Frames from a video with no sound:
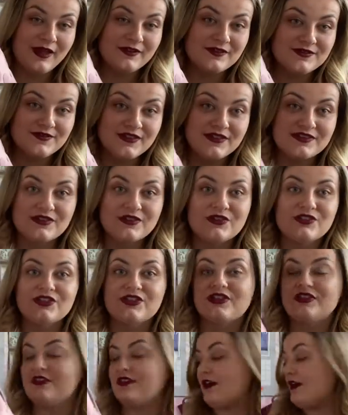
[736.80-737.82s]
for this
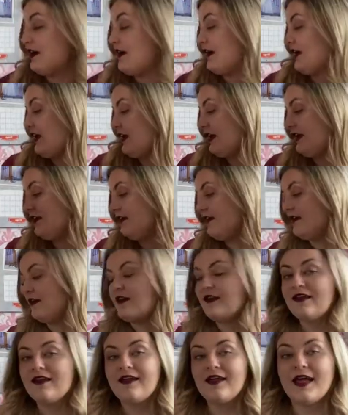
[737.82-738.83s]
cushion. I,
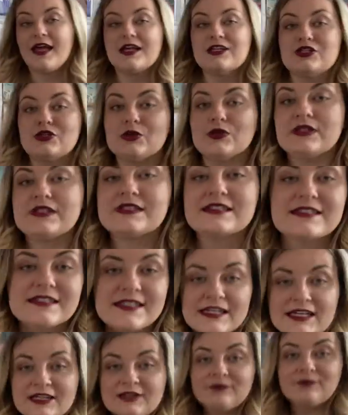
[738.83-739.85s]
as you can
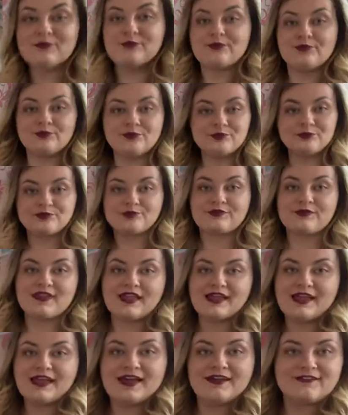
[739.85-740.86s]
see,
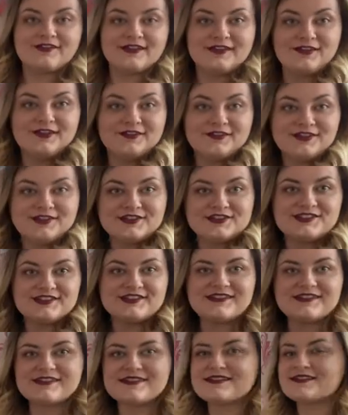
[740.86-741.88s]
have a lot of cushions